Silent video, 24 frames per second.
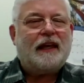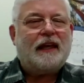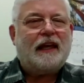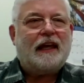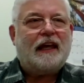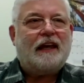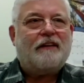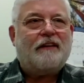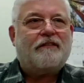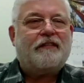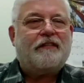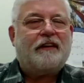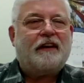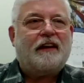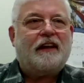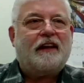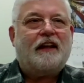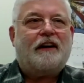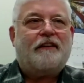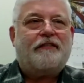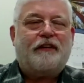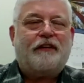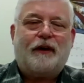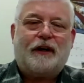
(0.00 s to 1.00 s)
if
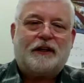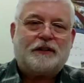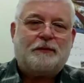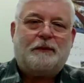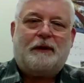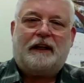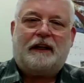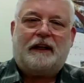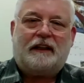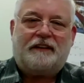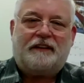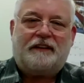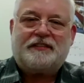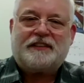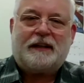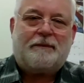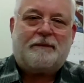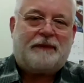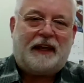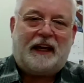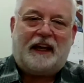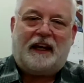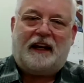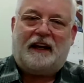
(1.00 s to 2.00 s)
you ask me to lift
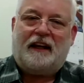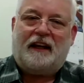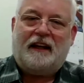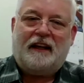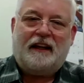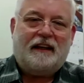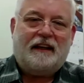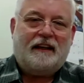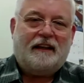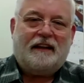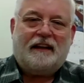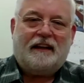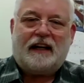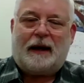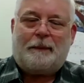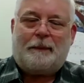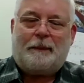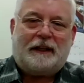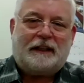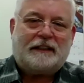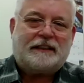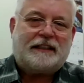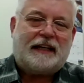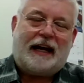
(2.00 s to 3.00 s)
something a
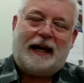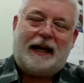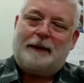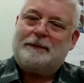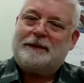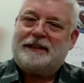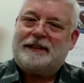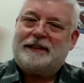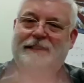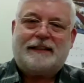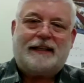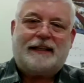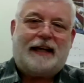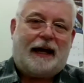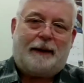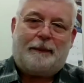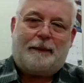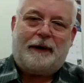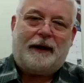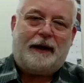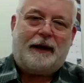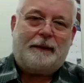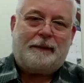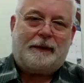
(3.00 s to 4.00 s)
couple of times, it's not a
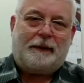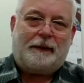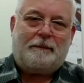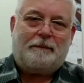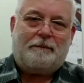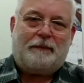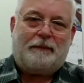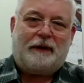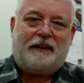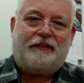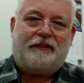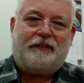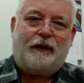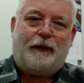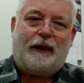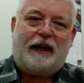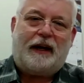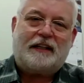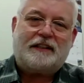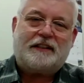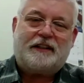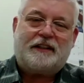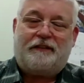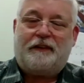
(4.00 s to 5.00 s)
problem. But if you
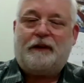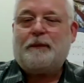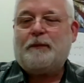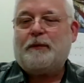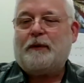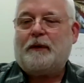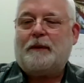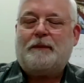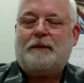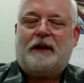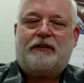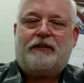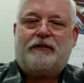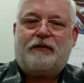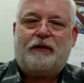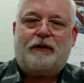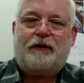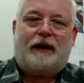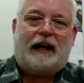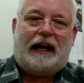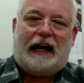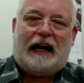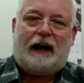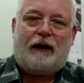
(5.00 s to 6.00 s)
put me through
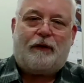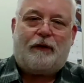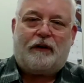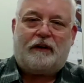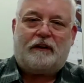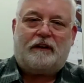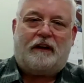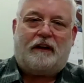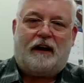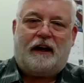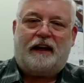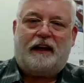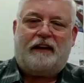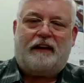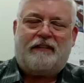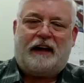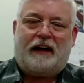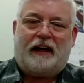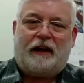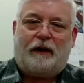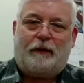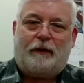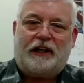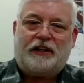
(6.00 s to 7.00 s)
an hour-long
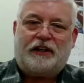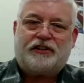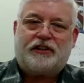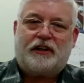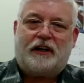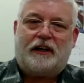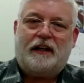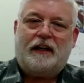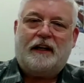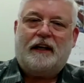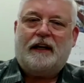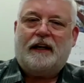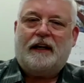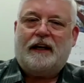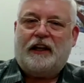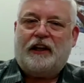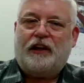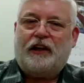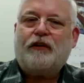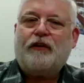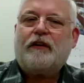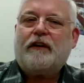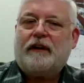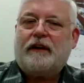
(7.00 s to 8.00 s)
evaluation,
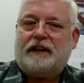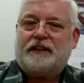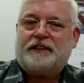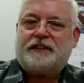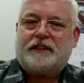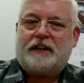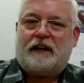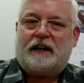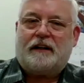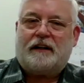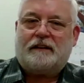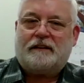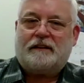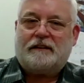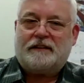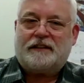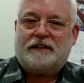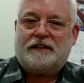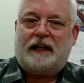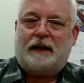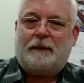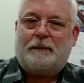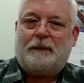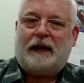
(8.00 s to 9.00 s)
you're going to start
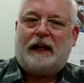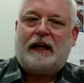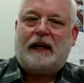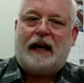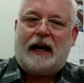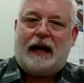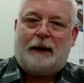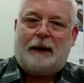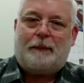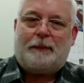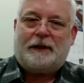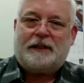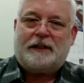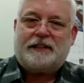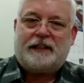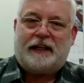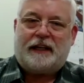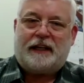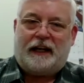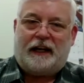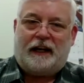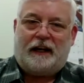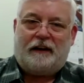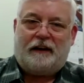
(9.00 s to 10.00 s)
seeing me
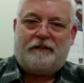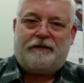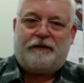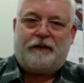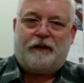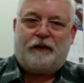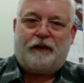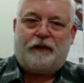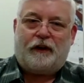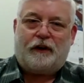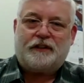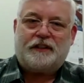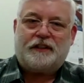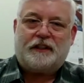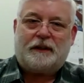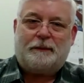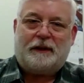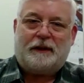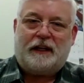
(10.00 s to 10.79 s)
compensating for those